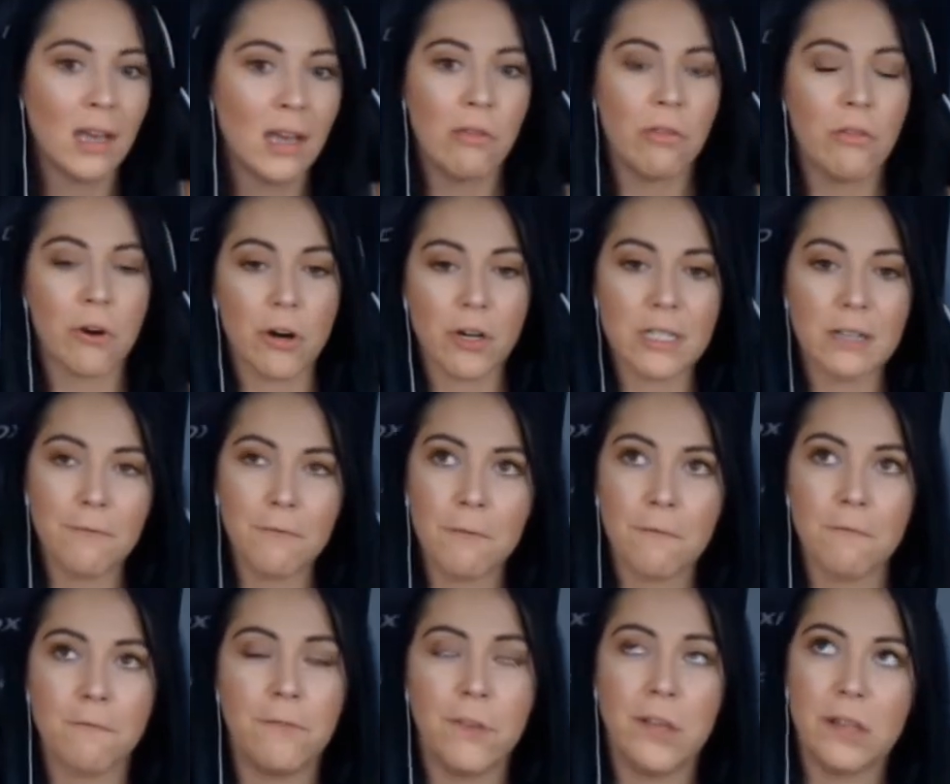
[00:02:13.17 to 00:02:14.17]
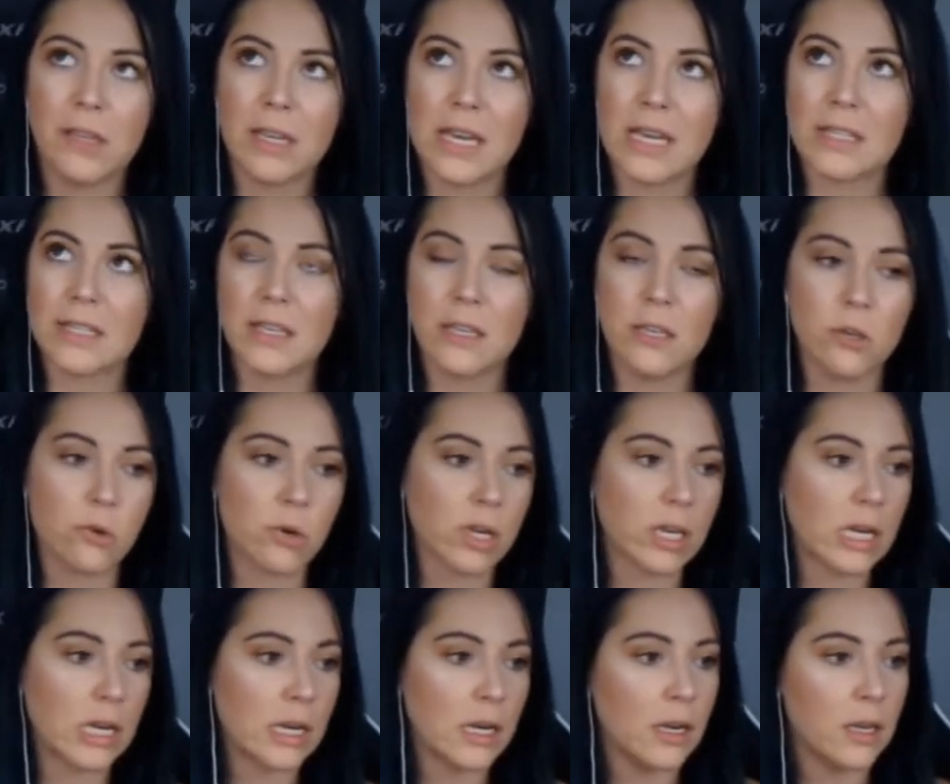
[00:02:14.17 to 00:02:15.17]
There are different feelings that you
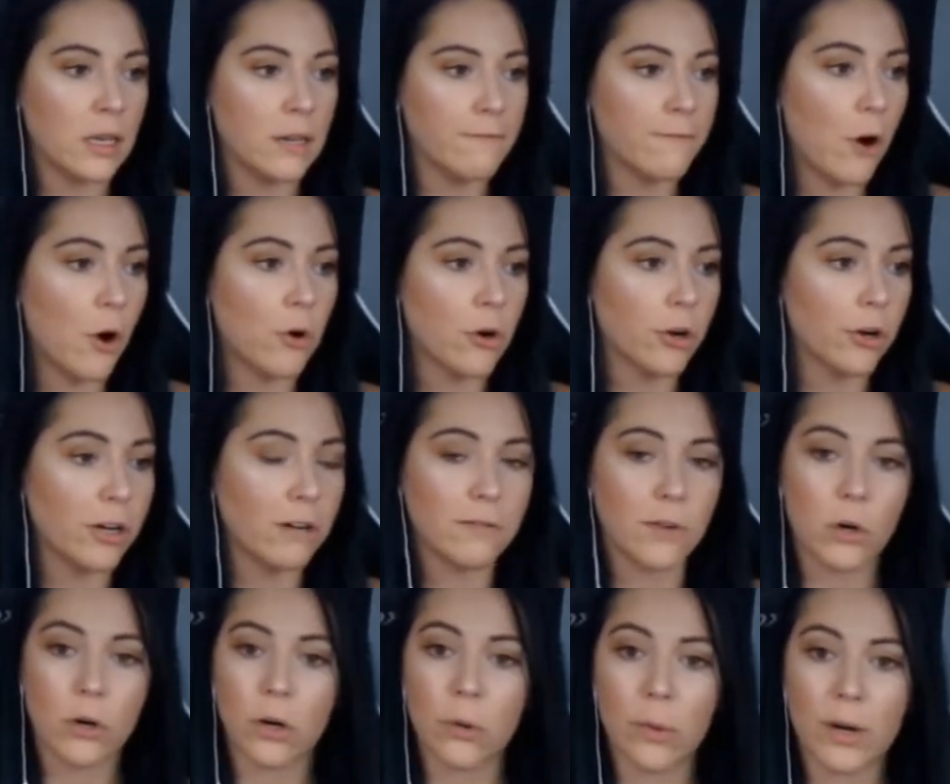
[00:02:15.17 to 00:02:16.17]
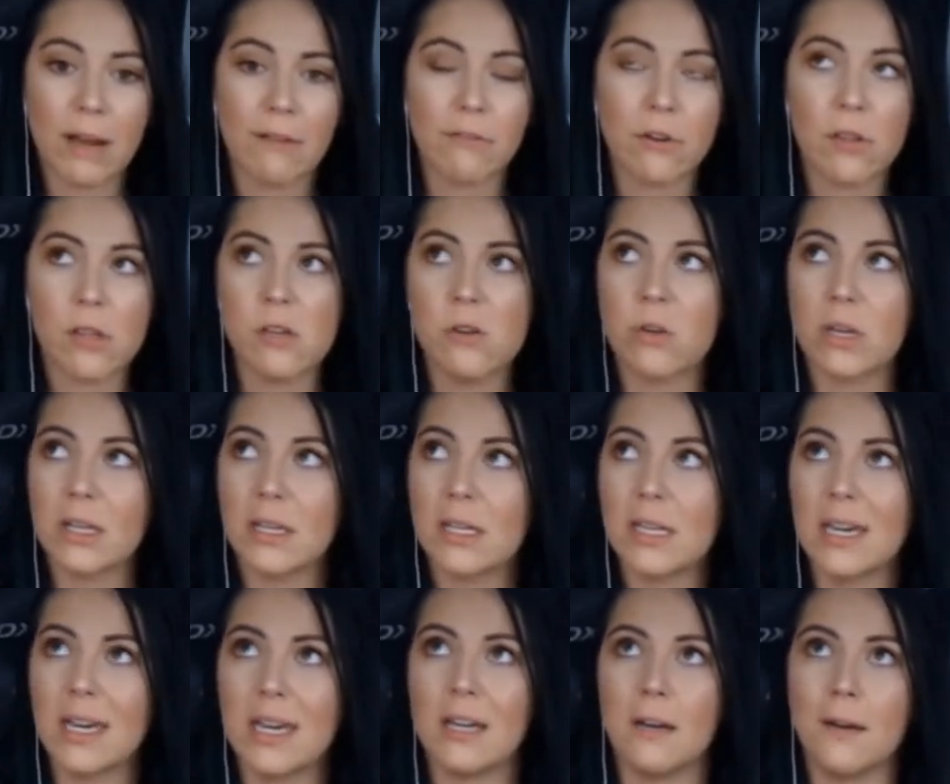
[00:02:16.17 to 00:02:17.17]
can evoke or invoke or whatever that you can
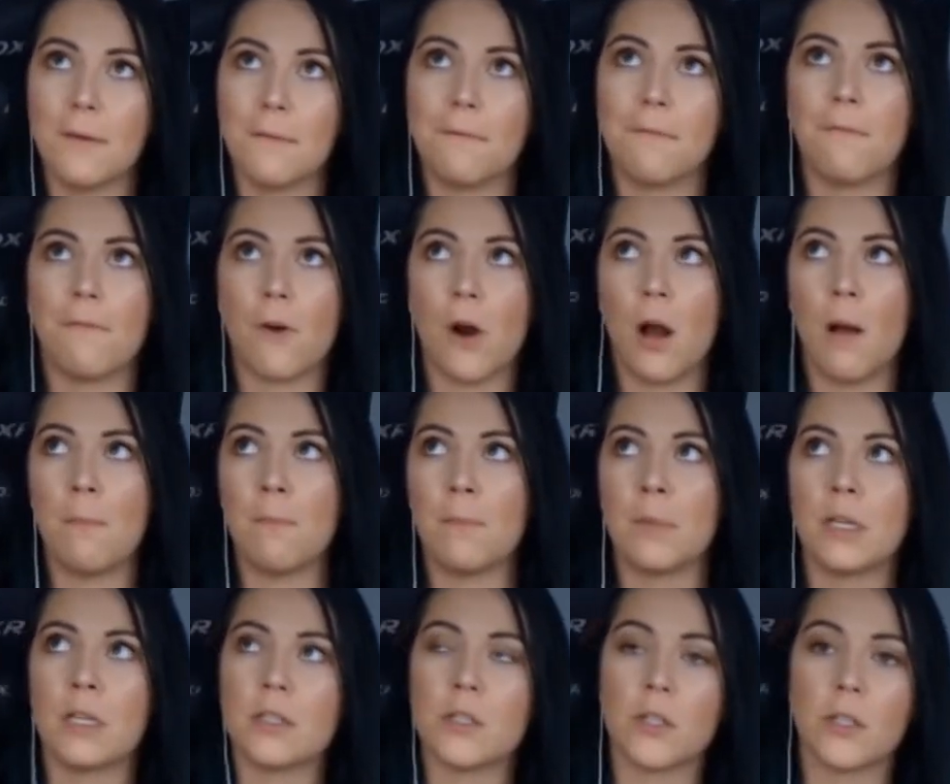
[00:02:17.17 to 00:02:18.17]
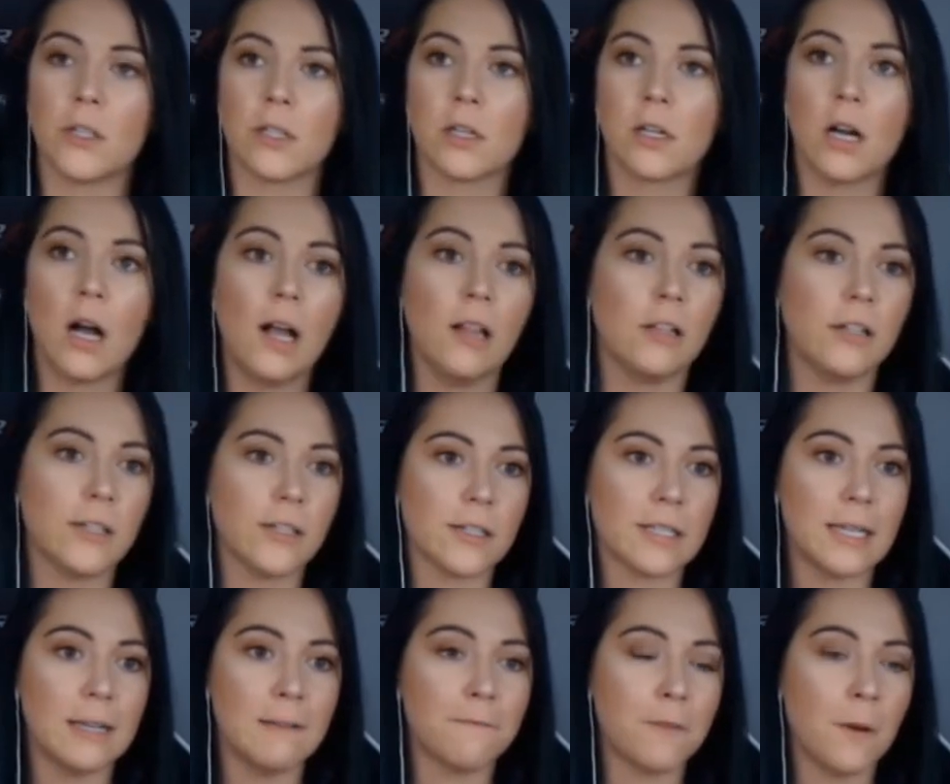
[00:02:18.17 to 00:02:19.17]
get from certain colors
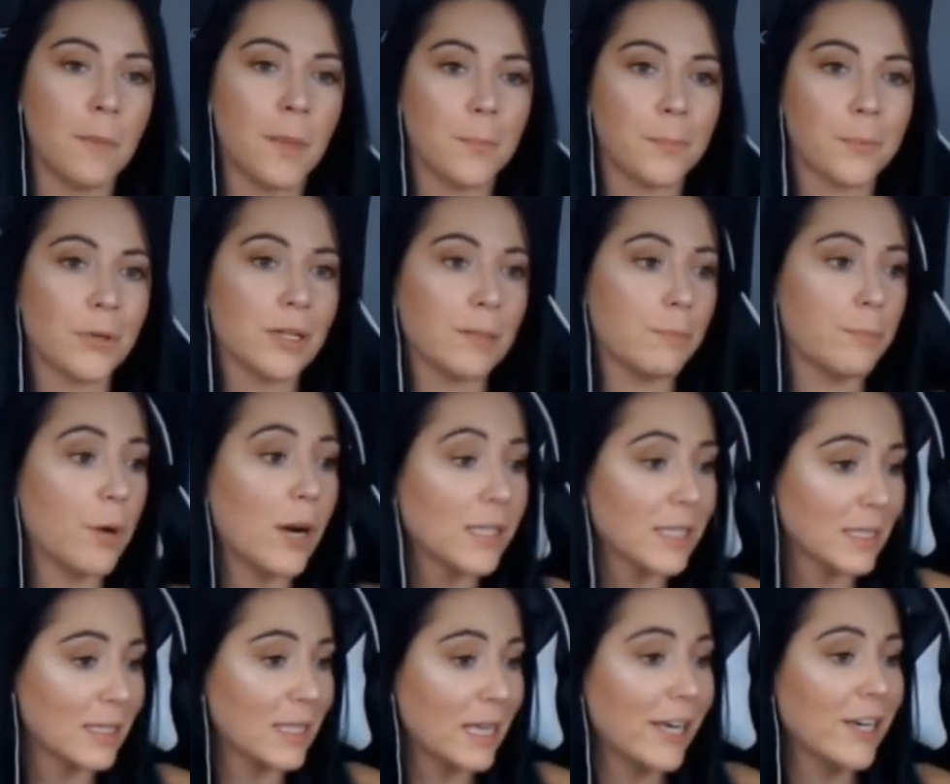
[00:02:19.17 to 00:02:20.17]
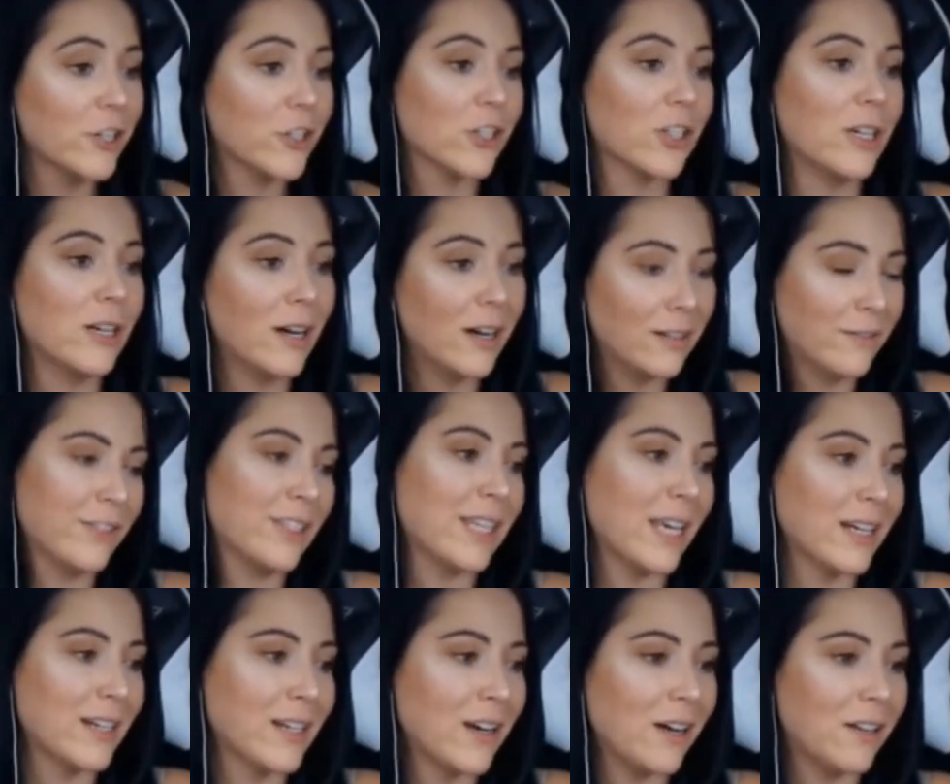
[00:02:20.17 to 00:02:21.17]
and from the presentation of
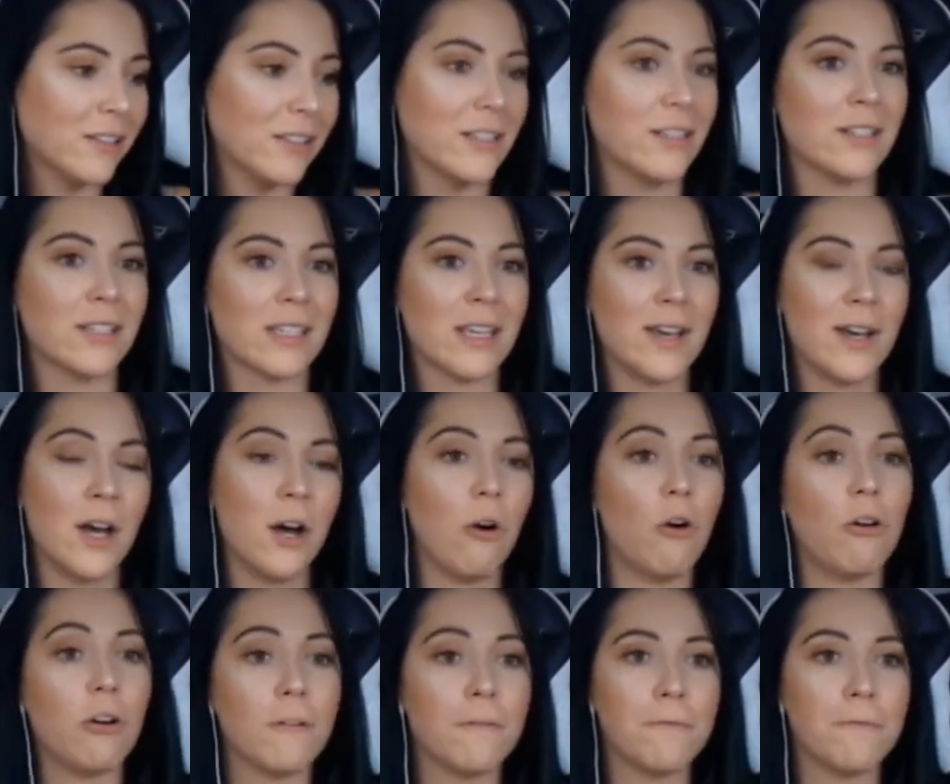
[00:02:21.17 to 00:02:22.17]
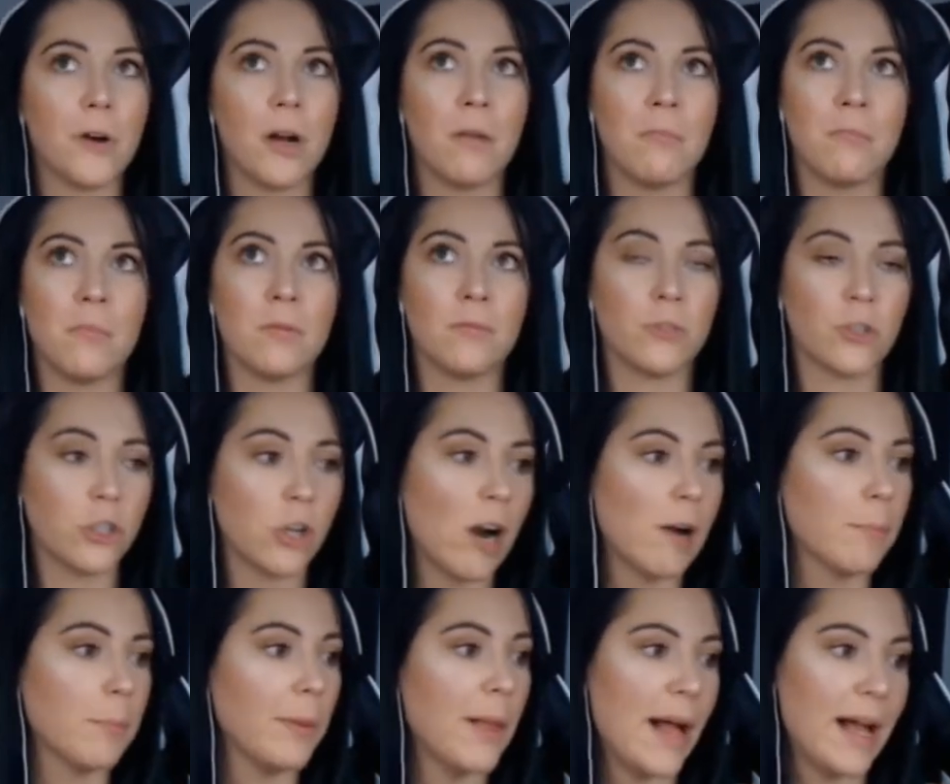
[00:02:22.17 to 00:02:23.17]
said colors, or from
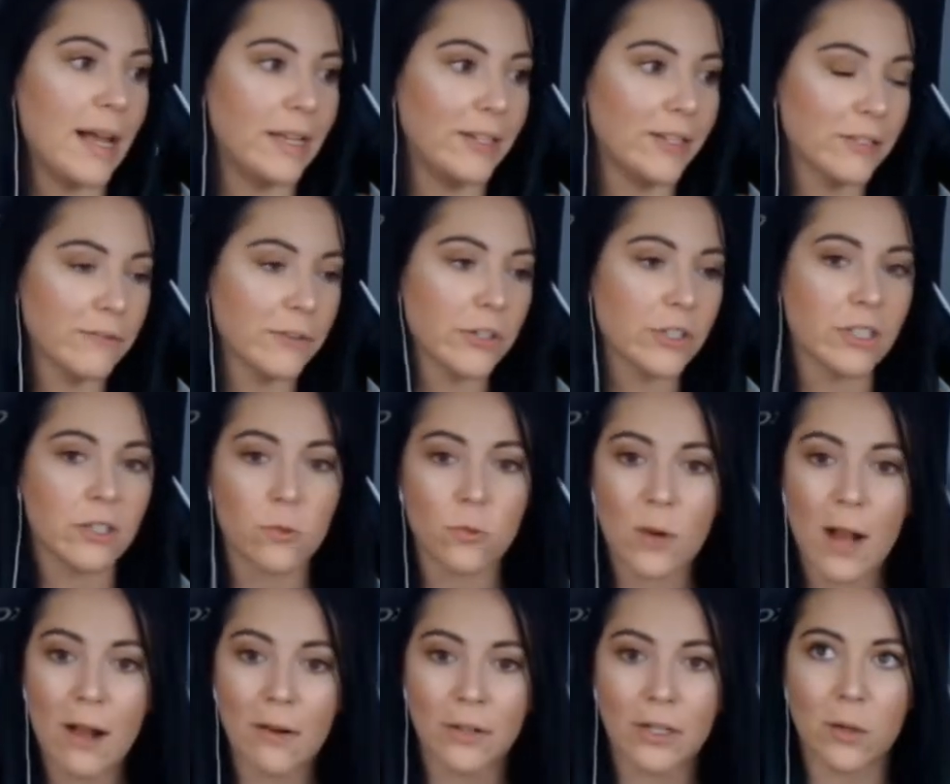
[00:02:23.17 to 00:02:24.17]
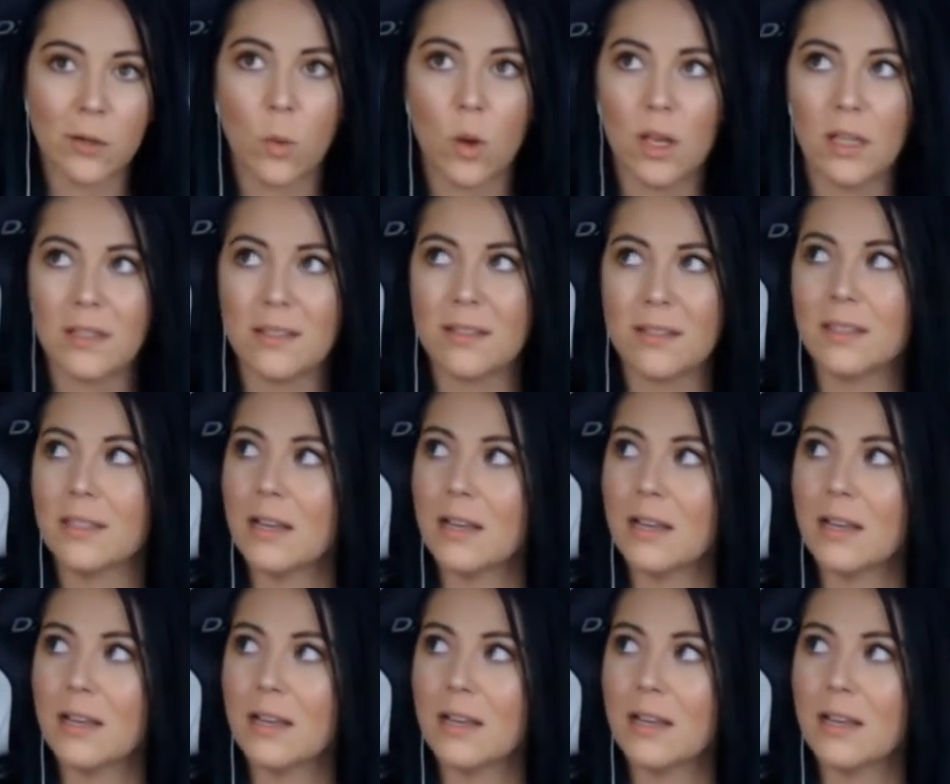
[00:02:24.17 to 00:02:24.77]
sharp lines versus rounded ones,